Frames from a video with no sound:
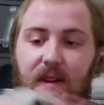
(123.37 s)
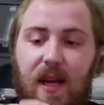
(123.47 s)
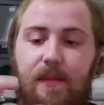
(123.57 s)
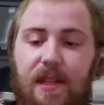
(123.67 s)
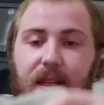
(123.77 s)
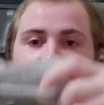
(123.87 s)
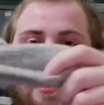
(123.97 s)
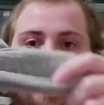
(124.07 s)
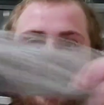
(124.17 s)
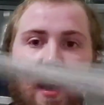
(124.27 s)
I grabbed
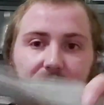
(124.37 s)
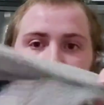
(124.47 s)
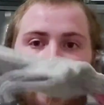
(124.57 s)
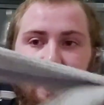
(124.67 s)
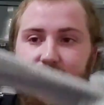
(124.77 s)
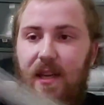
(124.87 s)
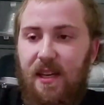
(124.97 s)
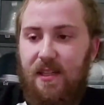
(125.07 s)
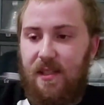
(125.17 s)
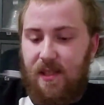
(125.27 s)
these Apothecary
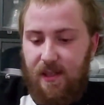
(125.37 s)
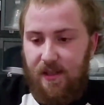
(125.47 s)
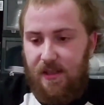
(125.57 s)
socks.